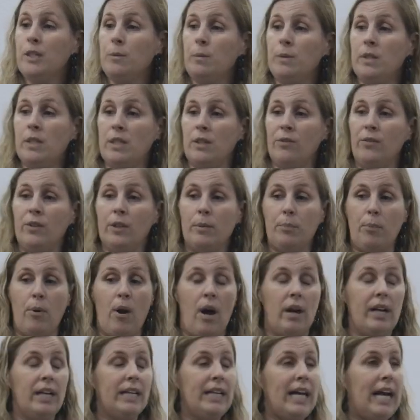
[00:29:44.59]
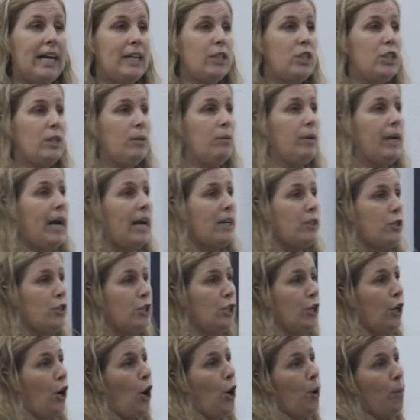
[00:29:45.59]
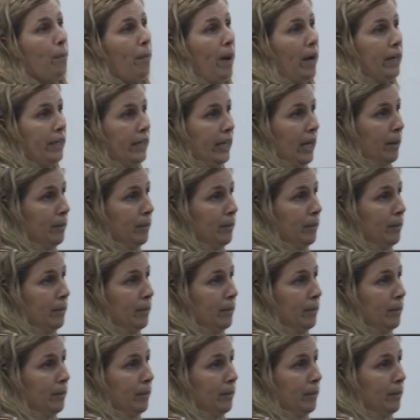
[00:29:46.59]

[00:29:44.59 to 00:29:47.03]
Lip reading: specific product actually reacts to your own body